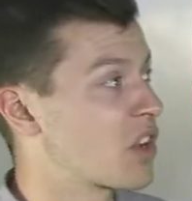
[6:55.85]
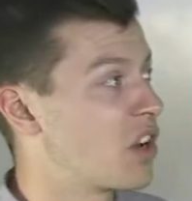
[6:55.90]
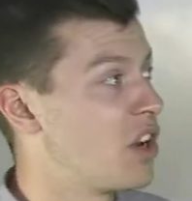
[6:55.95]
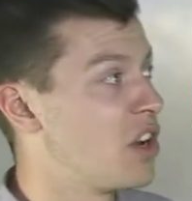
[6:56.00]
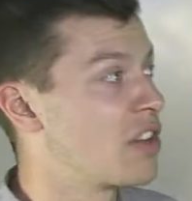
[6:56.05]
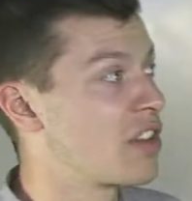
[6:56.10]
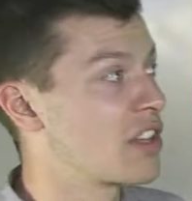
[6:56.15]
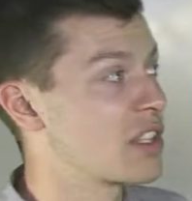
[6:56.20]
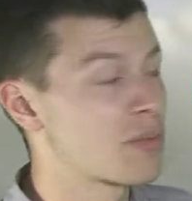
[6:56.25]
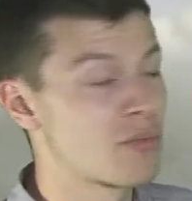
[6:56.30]

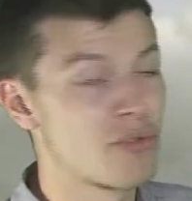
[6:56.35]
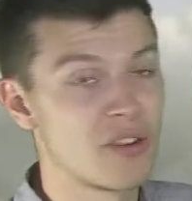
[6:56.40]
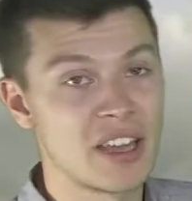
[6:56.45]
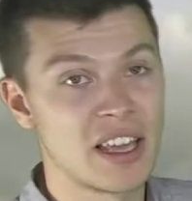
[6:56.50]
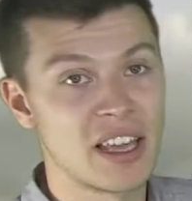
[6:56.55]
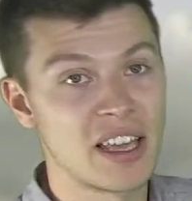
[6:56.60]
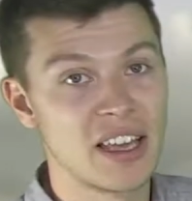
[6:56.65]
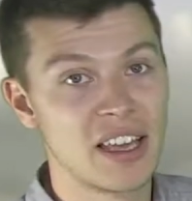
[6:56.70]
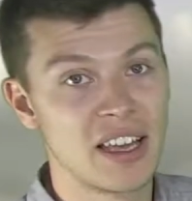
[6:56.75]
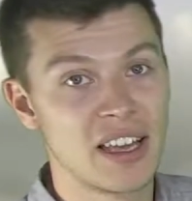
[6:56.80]
Others
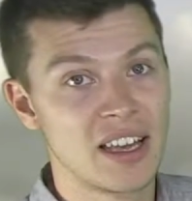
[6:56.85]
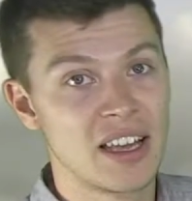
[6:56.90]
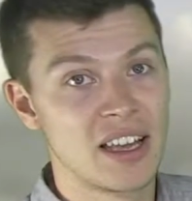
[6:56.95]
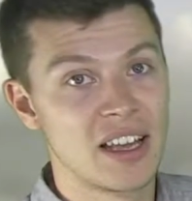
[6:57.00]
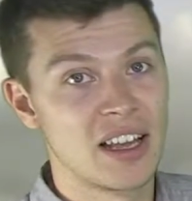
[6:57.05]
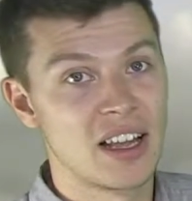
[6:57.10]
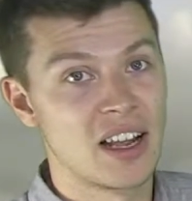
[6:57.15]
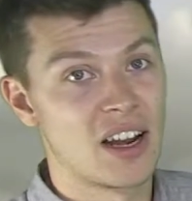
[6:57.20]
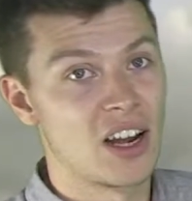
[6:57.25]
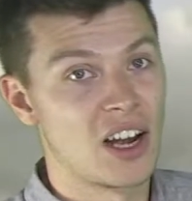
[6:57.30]
bringing
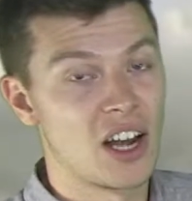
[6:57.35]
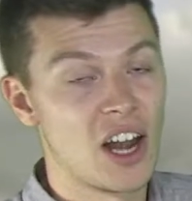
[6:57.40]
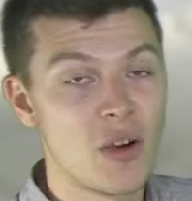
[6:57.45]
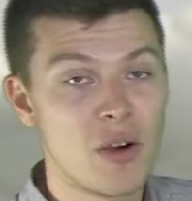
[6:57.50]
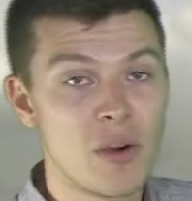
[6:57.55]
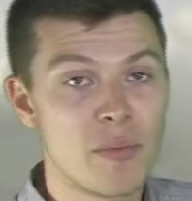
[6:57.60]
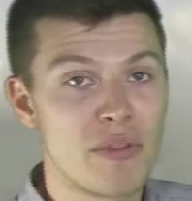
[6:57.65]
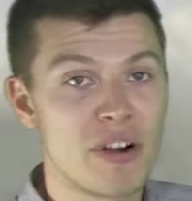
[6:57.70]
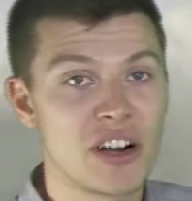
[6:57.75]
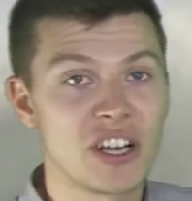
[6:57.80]

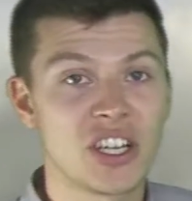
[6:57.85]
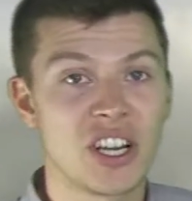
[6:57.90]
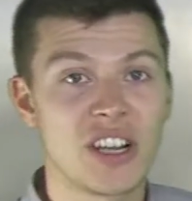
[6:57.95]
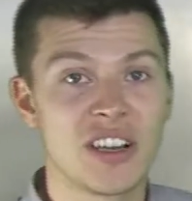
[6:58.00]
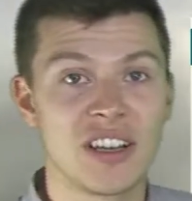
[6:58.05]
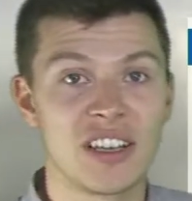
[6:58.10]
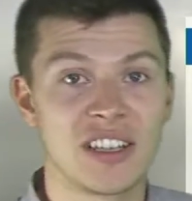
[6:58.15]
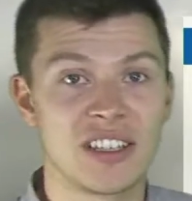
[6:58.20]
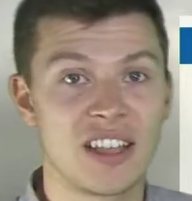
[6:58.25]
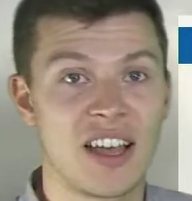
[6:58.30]
lower
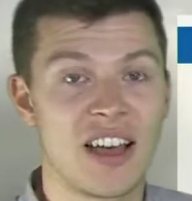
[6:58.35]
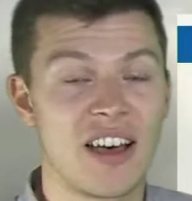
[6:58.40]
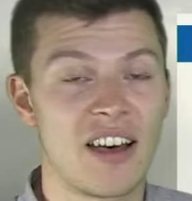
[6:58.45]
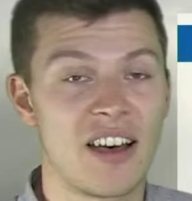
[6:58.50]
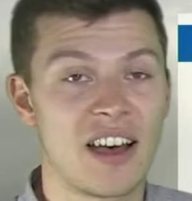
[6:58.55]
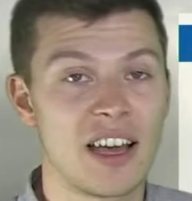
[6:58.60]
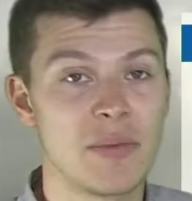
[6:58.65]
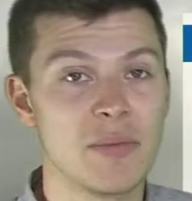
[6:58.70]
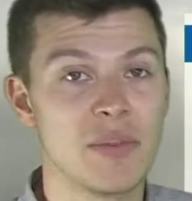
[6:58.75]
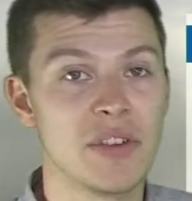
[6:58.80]
pressure as that
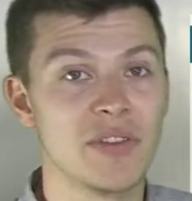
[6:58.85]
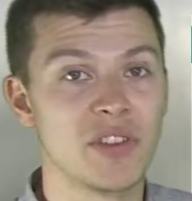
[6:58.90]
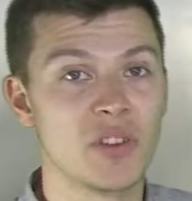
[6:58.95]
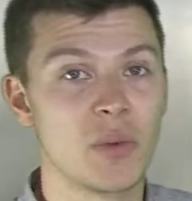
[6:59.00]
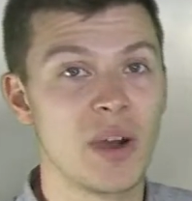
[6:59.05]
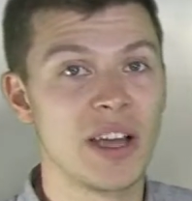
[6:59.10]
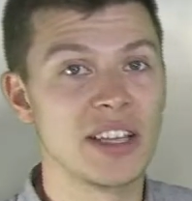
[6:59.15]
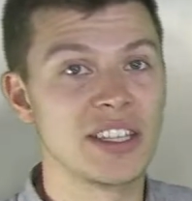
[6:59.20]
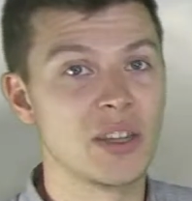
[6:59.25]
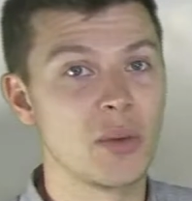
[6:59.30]
high moves
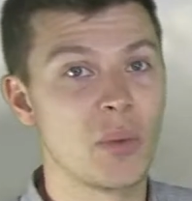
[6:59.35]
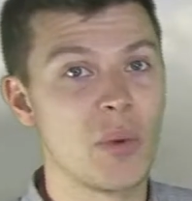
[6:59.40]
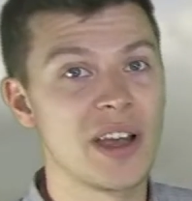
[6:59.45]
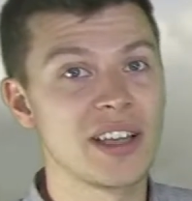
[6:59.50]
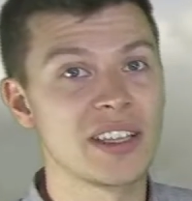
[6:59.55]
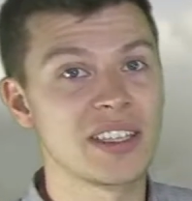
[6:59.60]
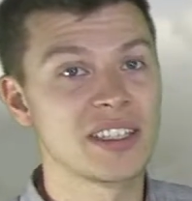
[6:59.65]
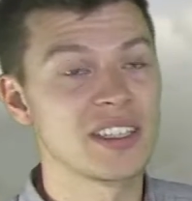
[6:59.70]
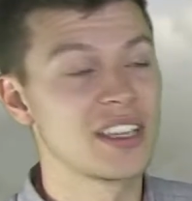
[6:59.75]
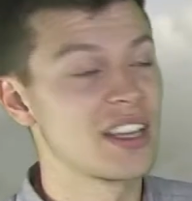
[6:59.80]
away to the
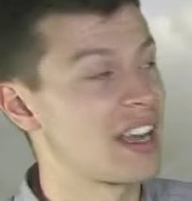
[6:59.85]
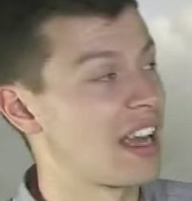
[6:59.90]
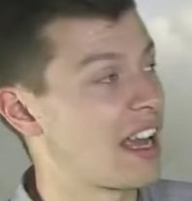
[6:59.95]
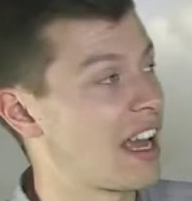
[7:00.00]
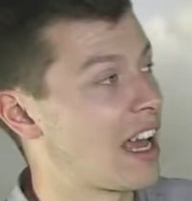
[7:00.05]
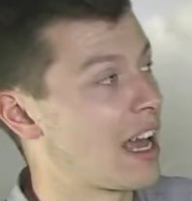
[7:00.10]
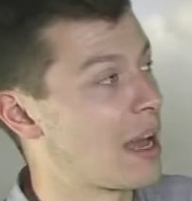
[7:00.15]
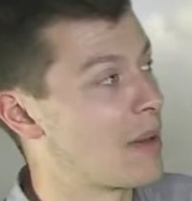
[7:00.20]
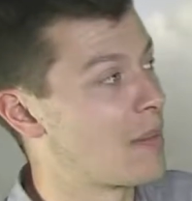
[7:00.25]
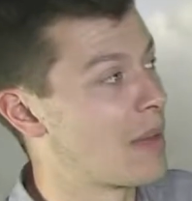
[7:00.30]
west,
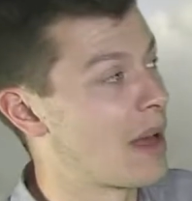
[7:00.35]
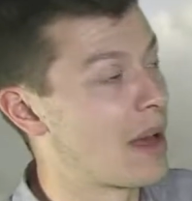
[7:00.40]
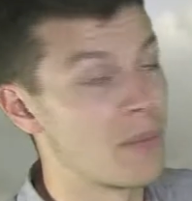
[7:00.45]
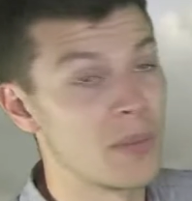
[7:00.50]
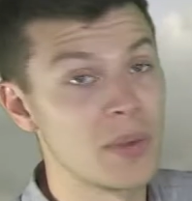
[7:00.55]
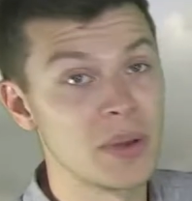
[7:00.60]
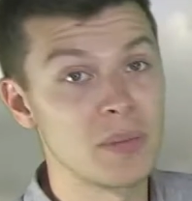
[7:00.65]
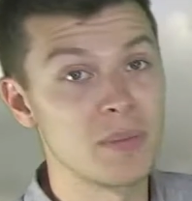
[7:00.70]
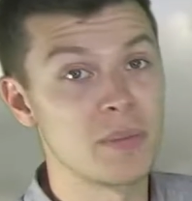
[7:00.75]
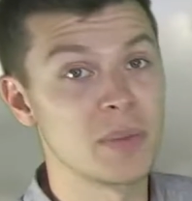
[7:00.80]
and
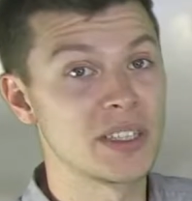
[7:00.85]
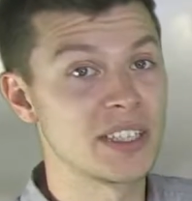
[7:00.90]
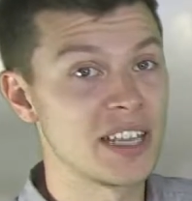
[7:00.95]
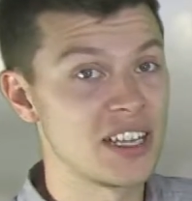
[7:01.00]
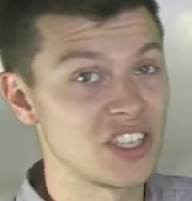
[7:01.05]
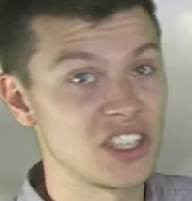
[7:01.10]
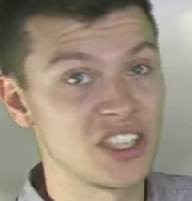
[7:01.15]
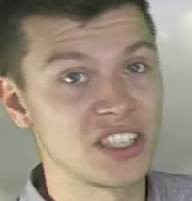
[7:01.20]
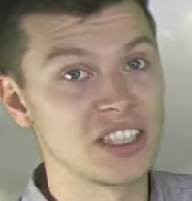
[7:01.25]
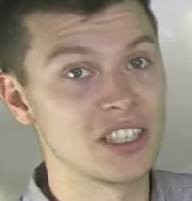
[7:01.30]
we
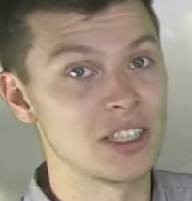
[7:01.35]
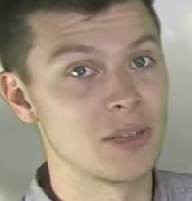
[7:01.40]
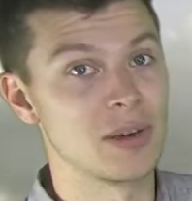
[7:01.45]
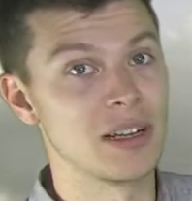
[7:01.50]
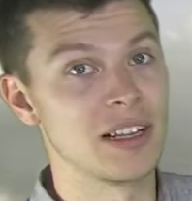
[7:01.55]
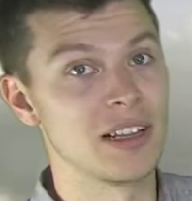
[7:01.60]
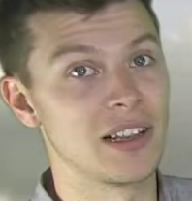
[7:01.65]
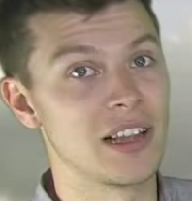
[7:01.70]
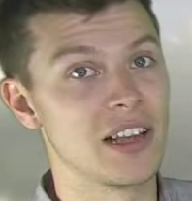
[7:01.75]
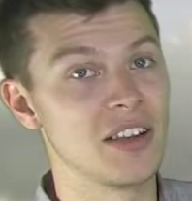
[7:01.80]
potentially see some
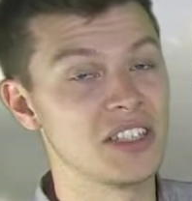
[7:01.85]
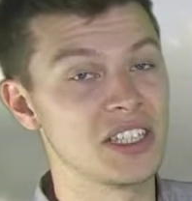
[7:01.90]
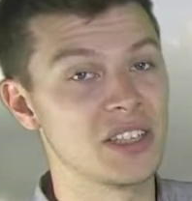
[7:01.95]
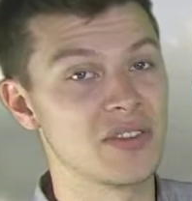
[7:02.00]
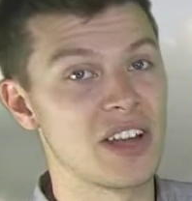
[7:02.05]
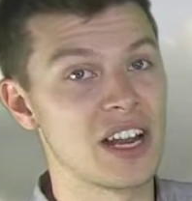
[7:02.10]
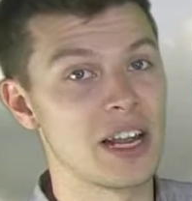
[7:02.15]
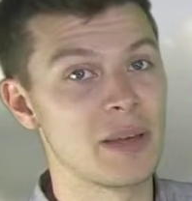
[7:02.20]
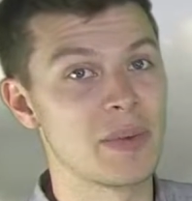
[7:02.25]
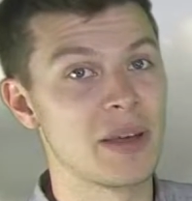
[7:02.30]
little lows
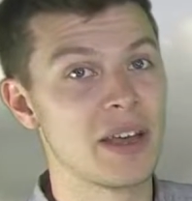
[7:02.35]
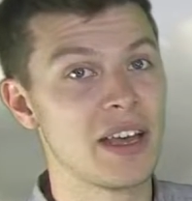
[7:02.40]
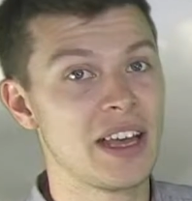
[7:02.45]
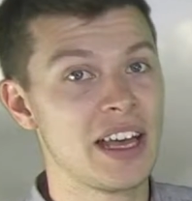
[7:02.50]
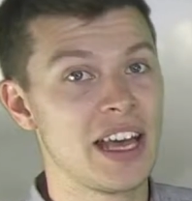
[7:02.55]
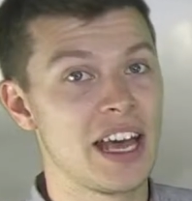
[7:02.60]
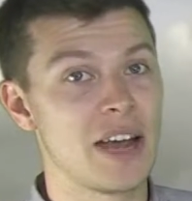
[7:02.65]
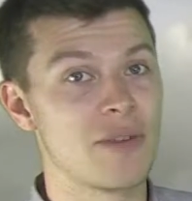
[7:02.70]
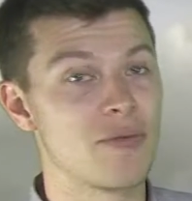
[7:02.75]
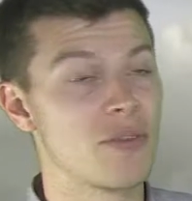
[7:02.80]
develop
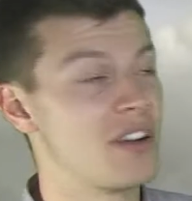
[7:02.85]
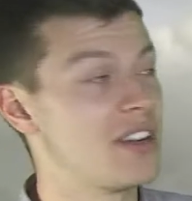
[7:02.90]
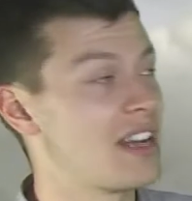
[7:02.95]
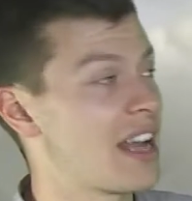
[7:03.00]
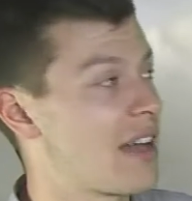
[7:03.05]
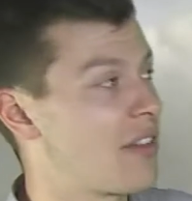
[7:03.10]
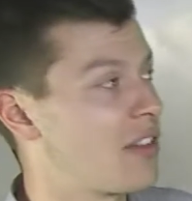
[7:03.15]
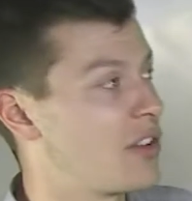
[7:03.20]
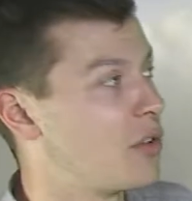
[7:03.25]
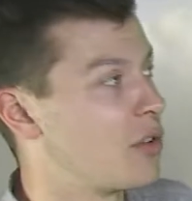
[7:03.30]
and run
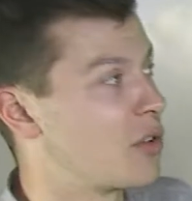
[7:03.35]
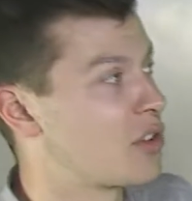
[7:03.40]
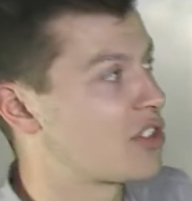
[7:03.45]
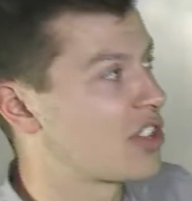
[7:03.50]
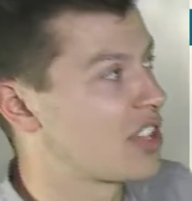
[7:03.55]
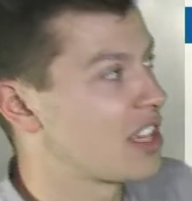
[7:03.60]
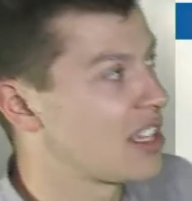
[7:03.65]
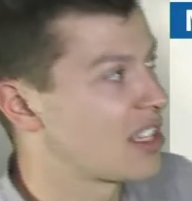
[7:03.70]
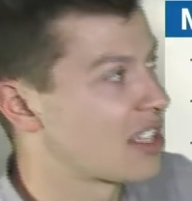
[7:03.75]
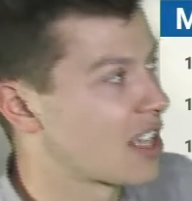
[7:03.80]
down the North
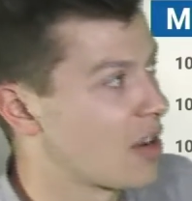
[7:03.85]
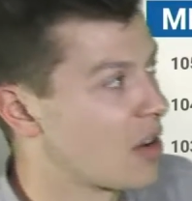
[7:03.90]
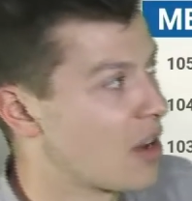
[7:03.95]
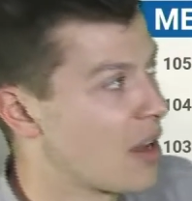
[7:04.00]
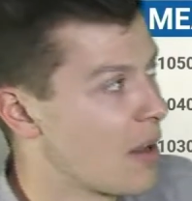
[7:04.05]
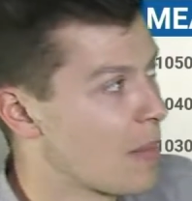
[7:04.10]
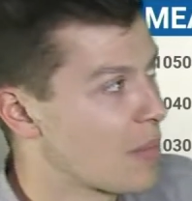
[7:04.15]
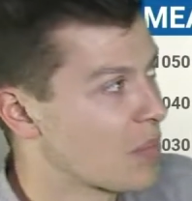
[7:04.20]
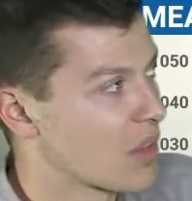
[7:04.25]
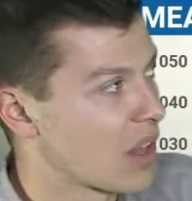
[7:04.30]
Sea. So
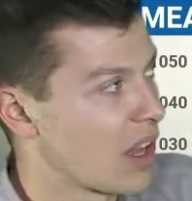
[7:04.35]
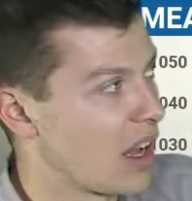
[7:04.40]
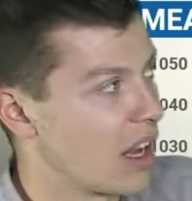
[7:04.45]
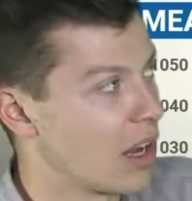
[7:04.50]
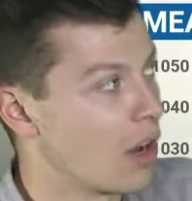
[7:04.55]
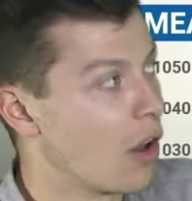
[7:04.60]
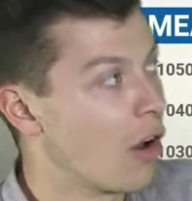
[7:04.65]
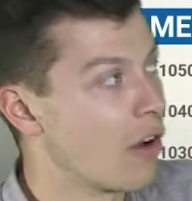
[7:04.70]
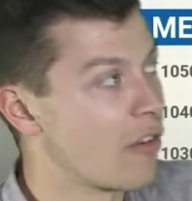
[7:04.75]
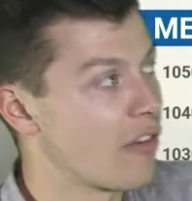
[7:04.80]
a
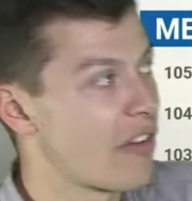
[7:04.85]
lot of